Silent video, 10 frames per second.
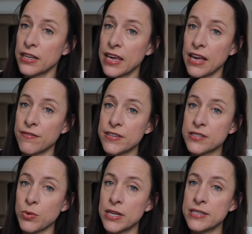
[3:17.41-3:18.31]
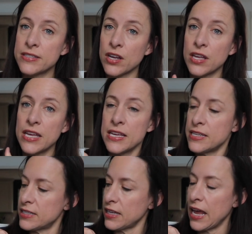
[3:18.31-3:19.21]
canvas ones
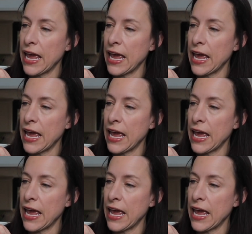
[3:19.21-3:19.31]
is